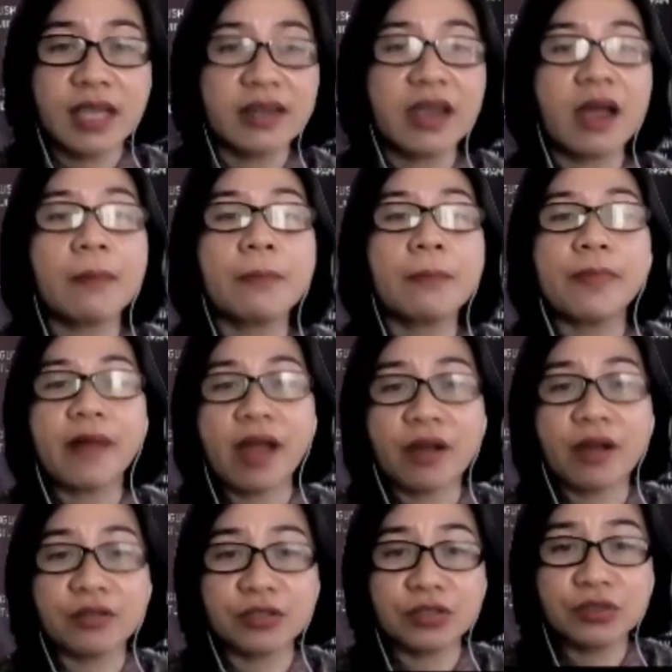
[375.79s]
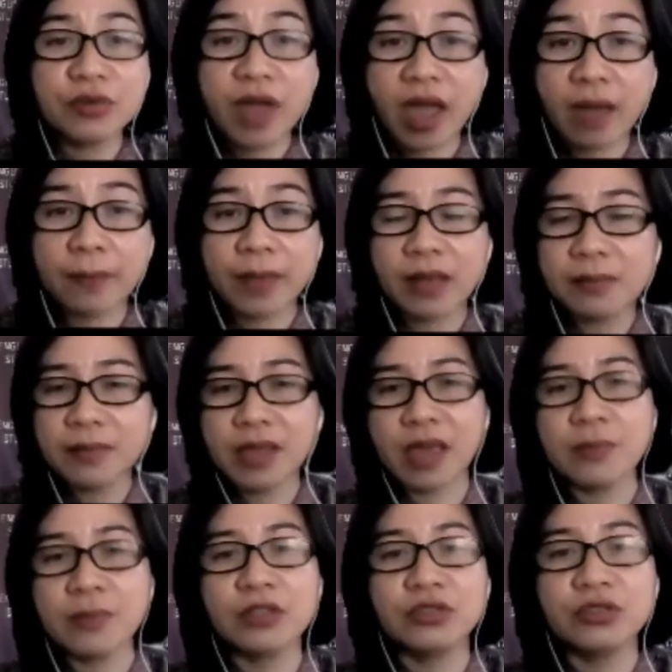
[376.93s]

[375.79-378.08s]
they are proud to have and be able